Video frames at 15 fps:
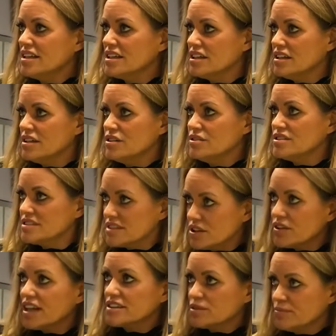It
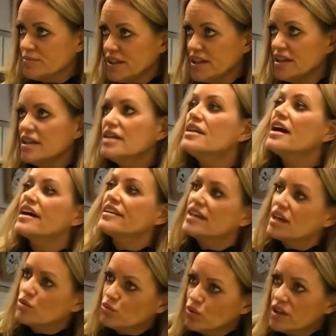still had to be, and
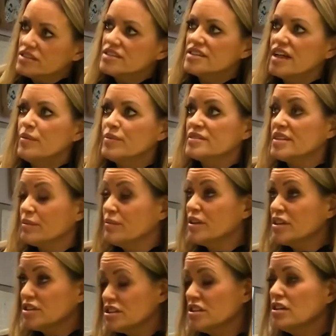then one taper time,
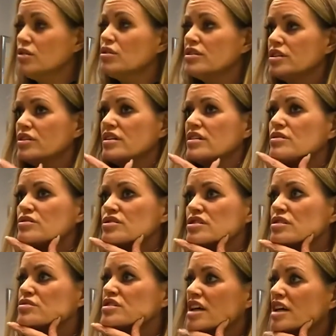because you can
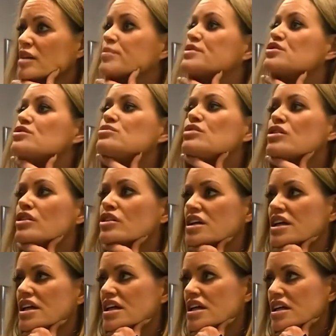also taper too
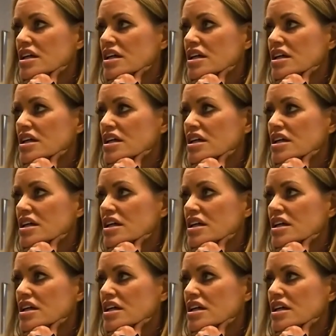early.